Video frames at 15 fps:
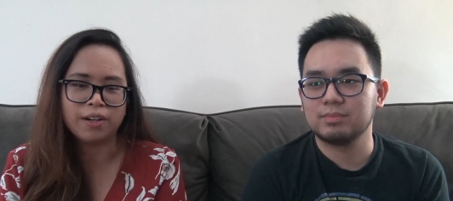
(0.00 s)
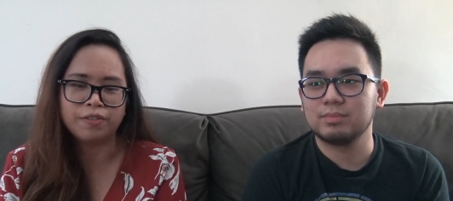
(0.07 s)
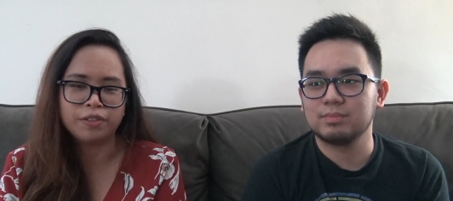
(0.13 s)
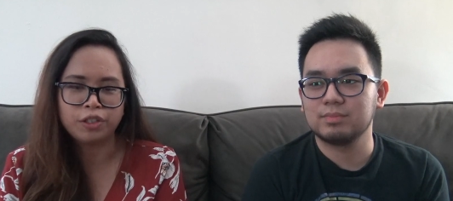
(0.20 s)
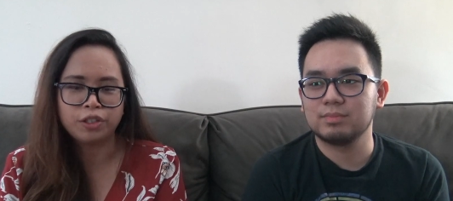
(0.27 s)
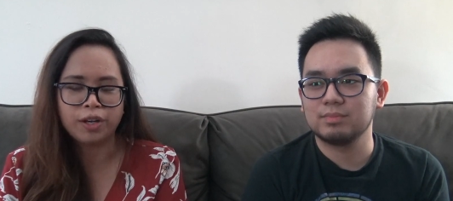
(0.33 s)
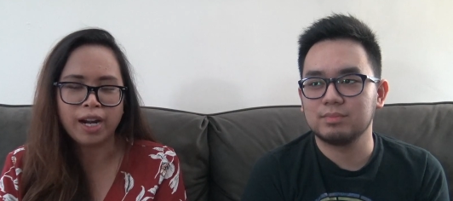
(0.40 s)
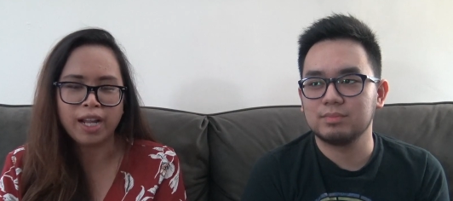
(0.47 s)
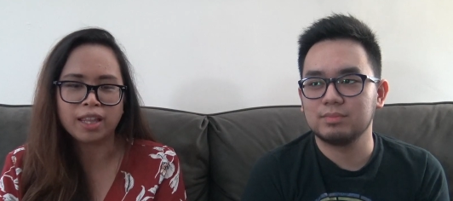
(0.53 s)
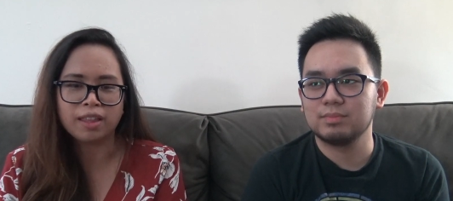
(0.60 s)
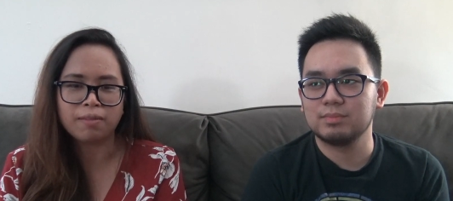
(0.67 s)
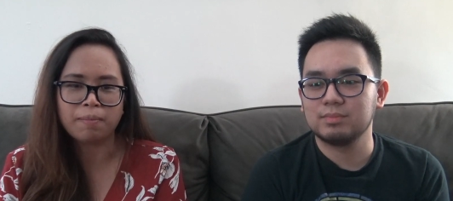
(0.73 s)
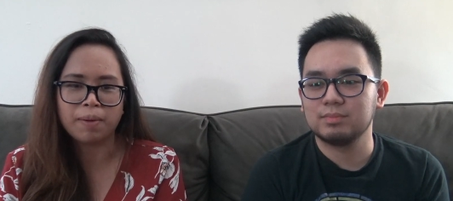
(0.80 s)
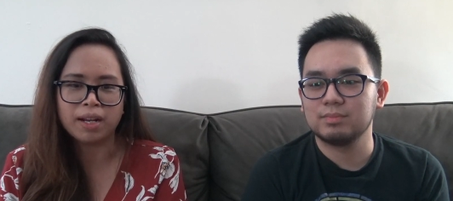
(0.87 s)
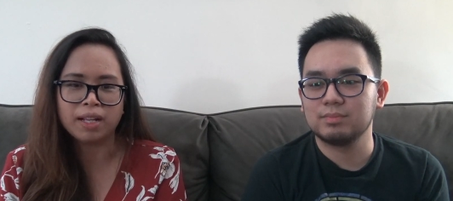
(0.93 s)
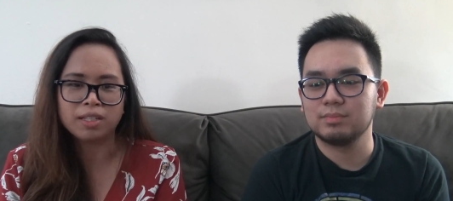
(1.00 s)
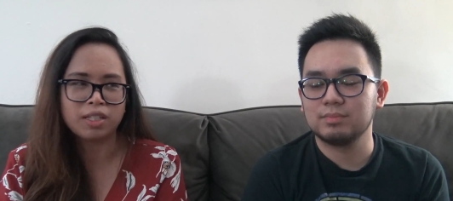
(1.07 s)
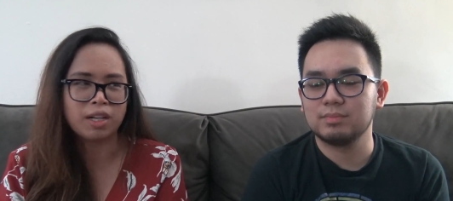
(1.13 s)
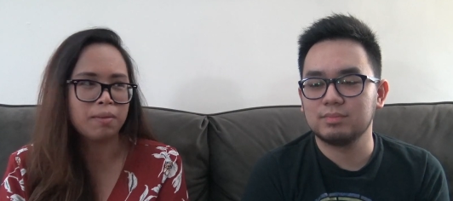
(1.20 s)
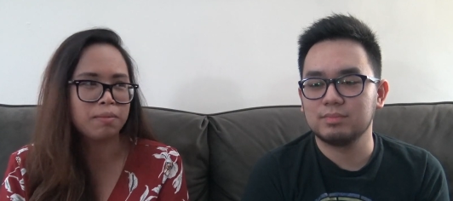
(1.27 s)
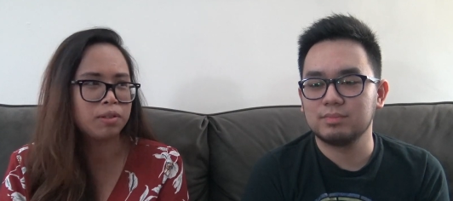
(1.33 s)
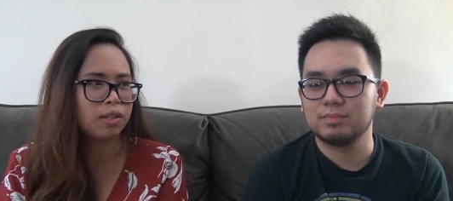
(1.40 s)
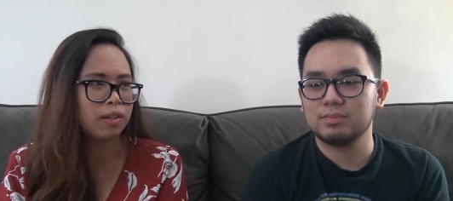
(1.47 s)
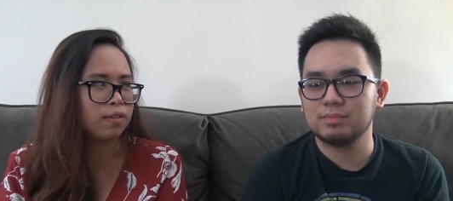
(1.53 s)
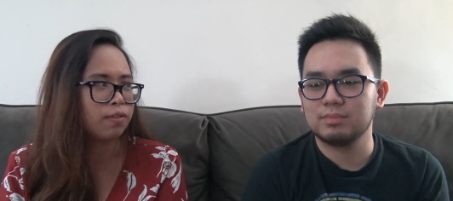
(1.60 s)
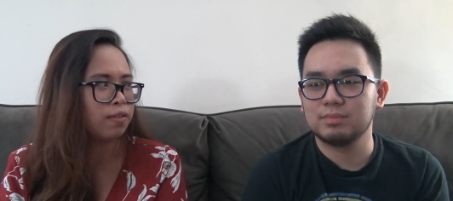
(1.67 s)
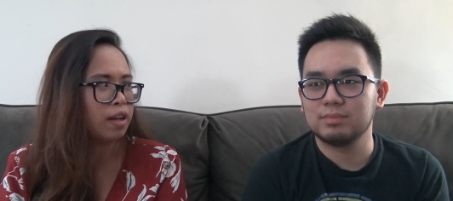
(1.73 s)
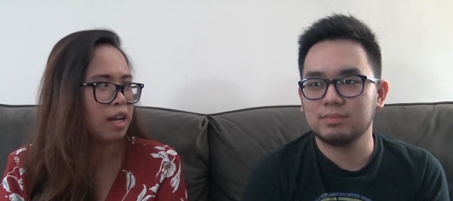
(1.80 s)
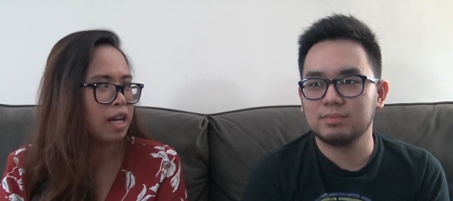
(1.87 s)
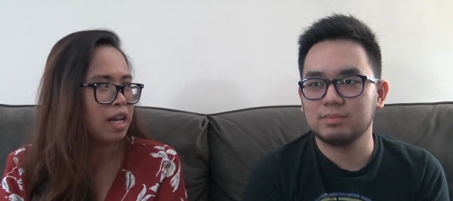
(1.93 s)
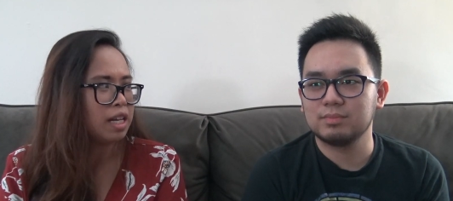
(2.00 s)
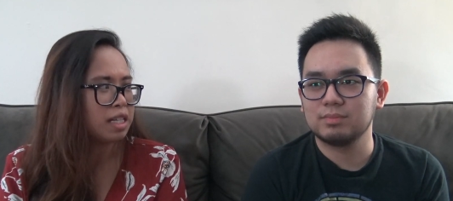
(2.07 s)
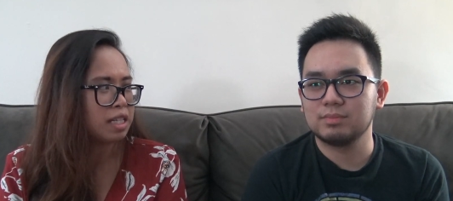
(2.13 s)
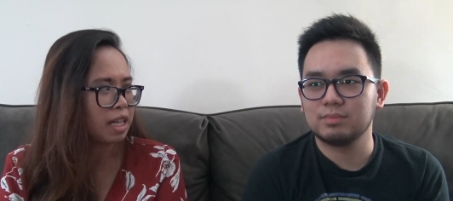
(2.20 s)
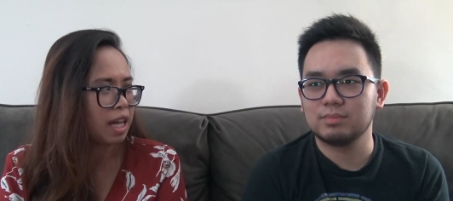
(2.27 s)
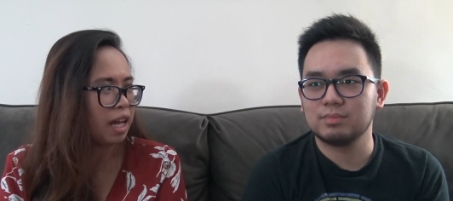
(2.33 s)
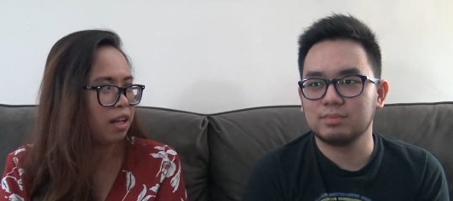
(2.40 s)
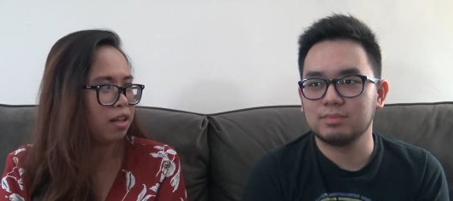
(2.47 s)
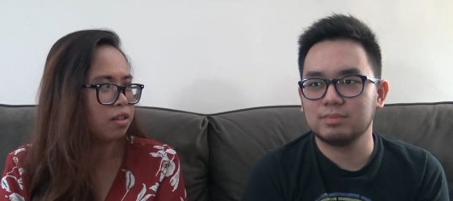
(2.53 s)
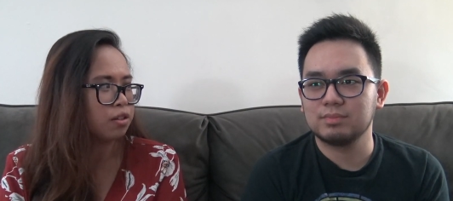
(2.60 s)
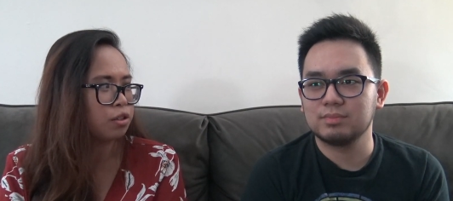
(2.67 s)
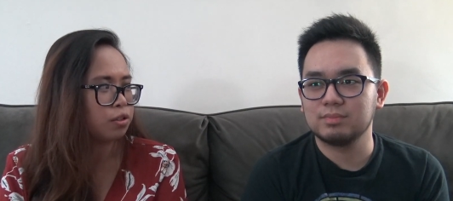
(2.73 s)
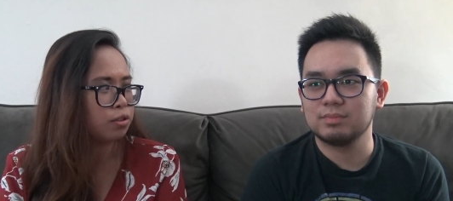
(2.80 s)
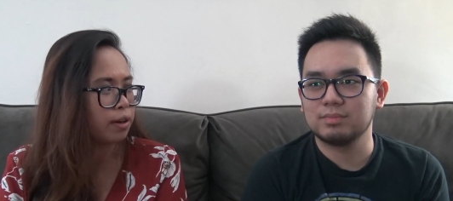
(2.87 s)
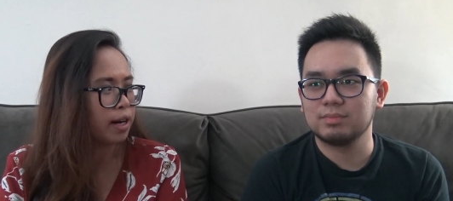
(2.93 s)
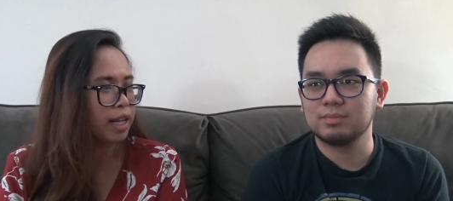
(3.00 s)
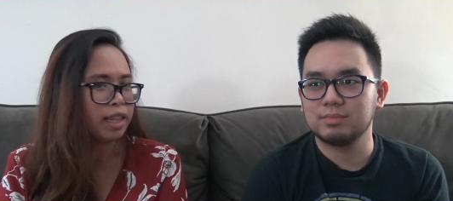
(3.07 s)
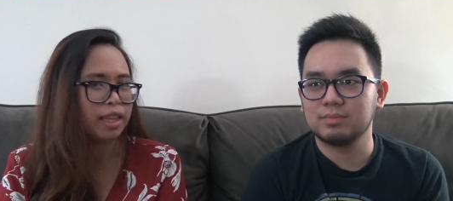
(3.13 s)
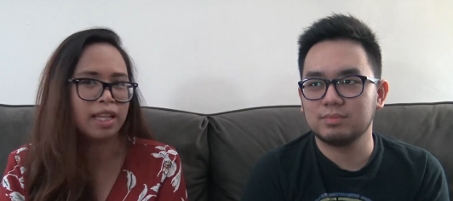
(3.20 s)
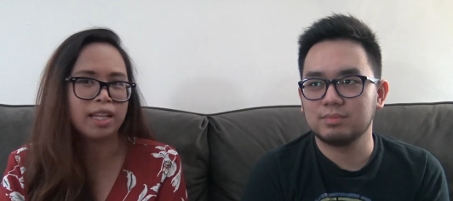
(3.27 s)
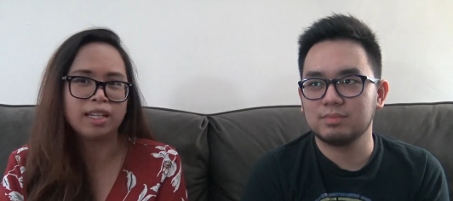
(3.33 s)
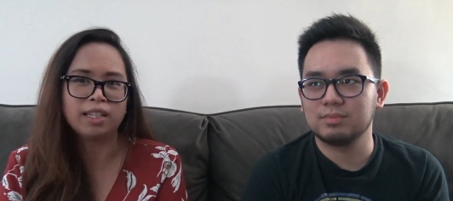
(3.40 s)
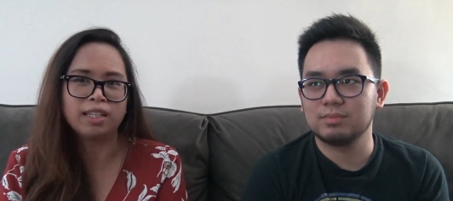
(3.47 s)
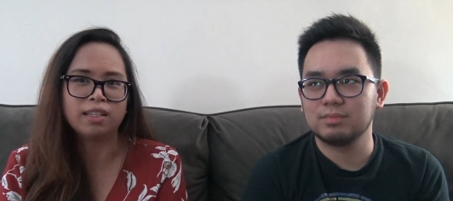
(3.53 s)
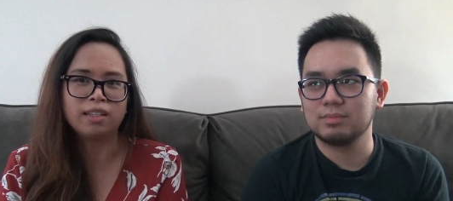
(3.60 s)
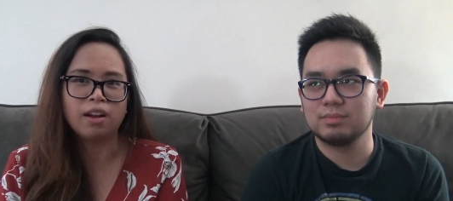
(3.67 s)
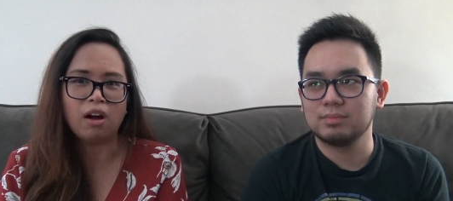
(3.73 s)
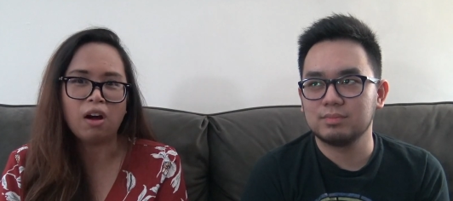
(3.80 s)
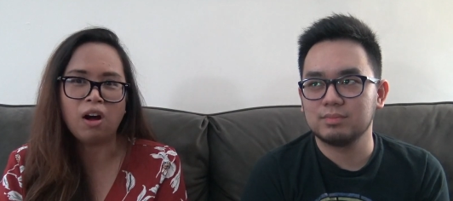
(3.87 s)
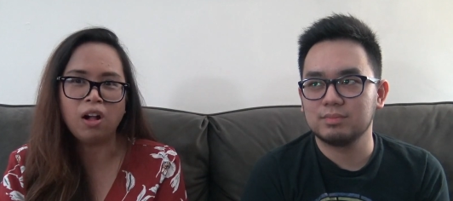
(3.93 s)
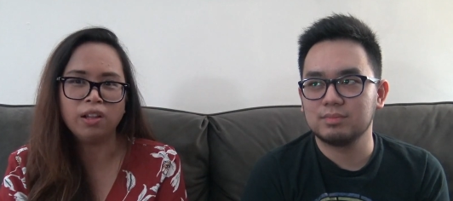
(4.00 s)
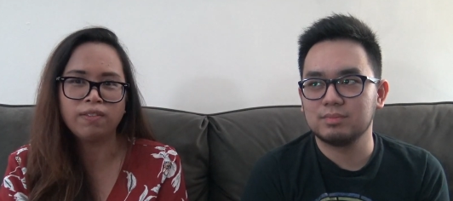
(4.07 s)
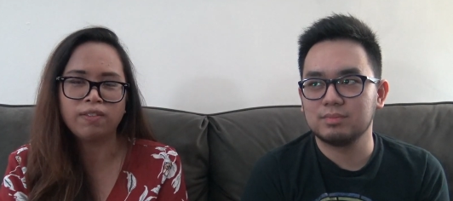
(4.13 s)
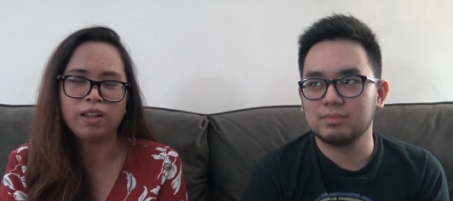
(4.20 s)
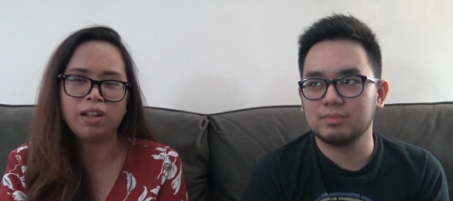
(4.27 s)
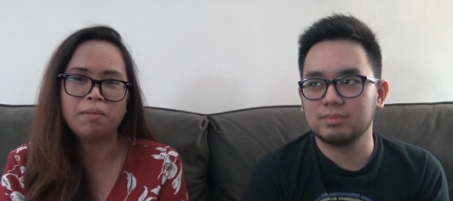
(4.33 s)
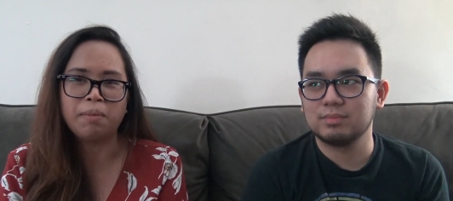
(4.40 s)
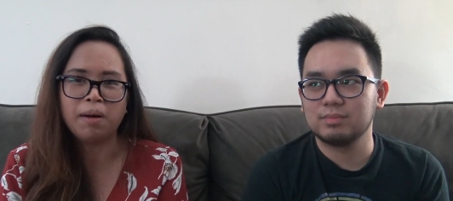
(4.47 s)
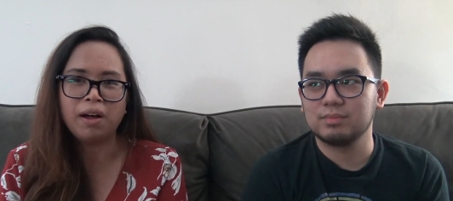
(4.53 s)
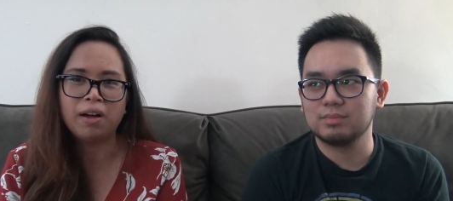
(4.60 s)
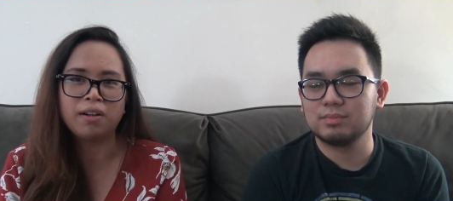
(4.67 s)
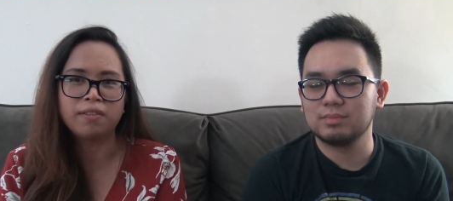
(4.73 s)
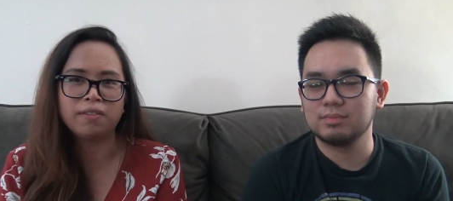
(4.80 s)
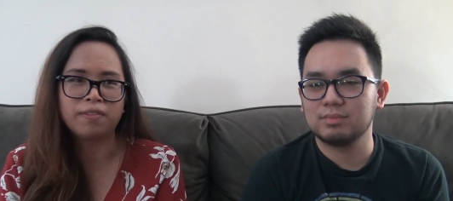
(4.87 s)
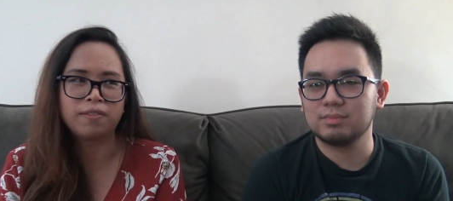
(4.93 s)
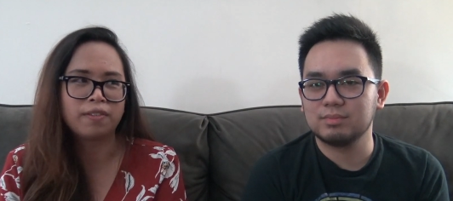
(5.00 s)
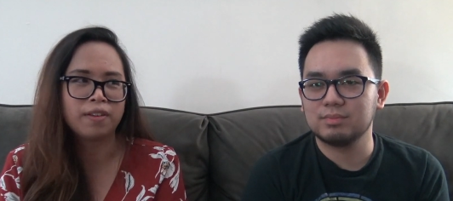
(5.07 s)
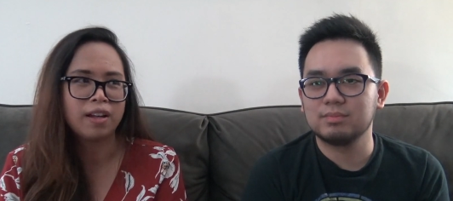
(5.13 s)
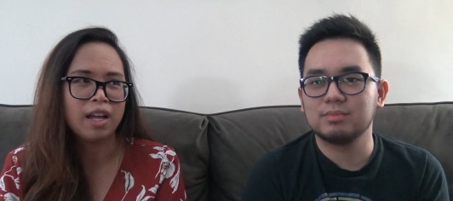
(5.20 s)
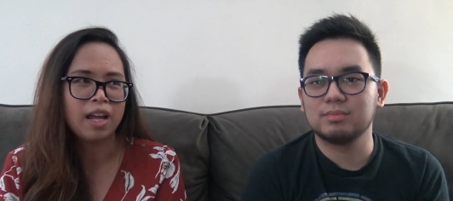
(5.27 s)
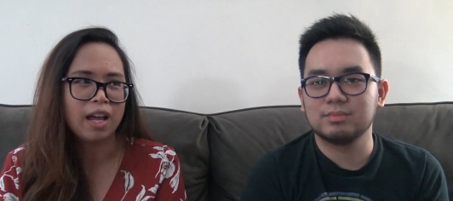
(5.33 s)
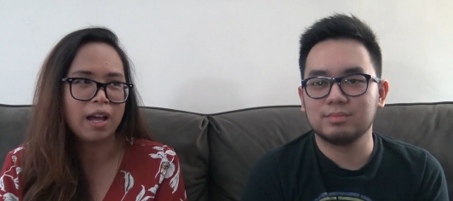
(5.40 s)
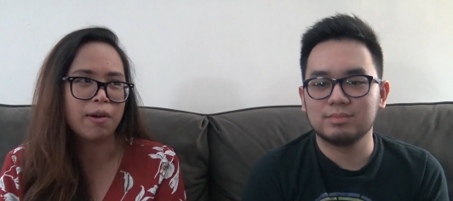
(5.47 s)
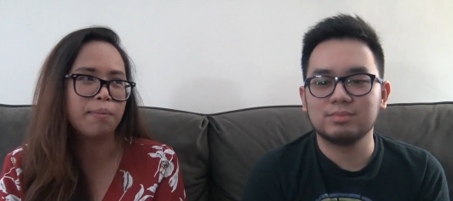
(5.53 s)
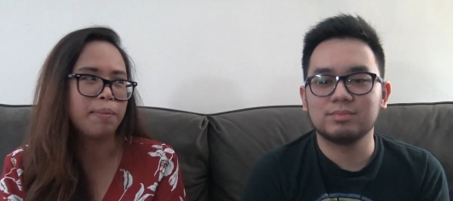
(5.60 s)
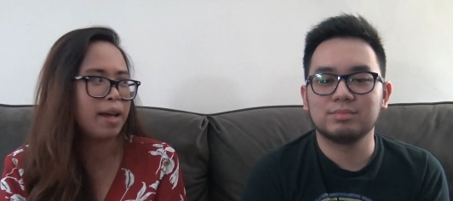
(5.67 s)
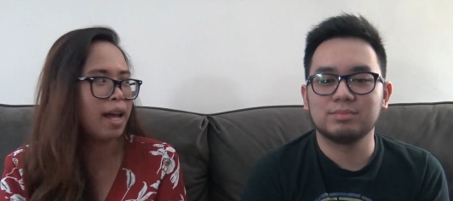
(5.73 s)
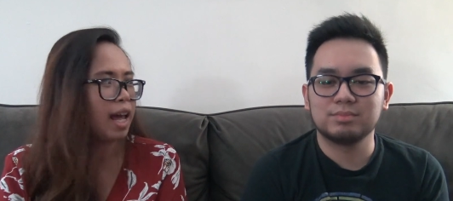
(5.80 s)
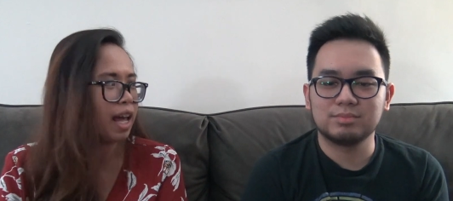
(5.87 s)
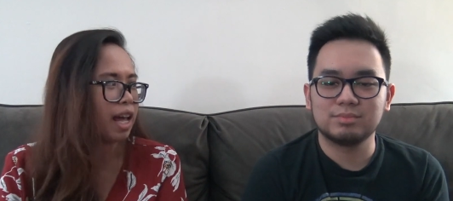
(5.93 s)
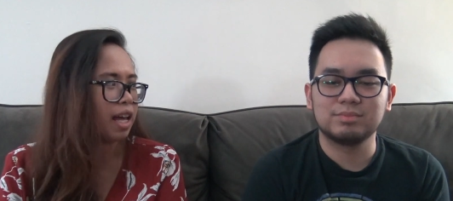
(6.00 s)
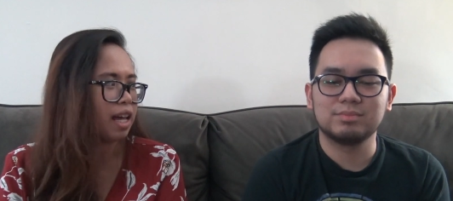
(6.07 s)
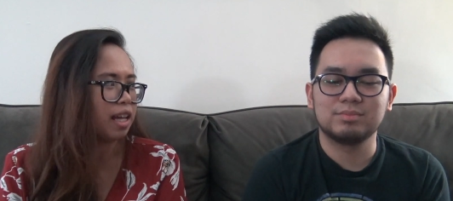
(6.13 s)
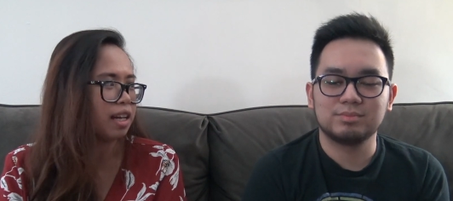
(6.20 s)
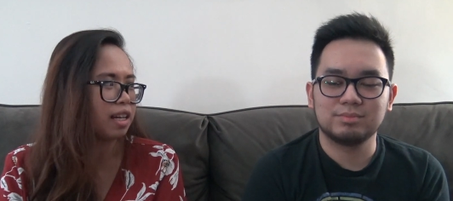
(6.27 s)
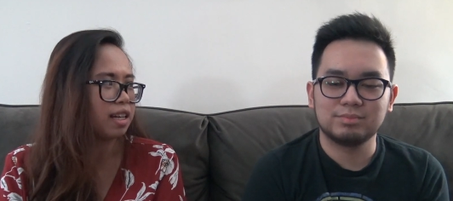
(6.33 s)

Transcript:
Speaker 1: of strength, but in terms of skill, strength, and all of the above, it would be hit.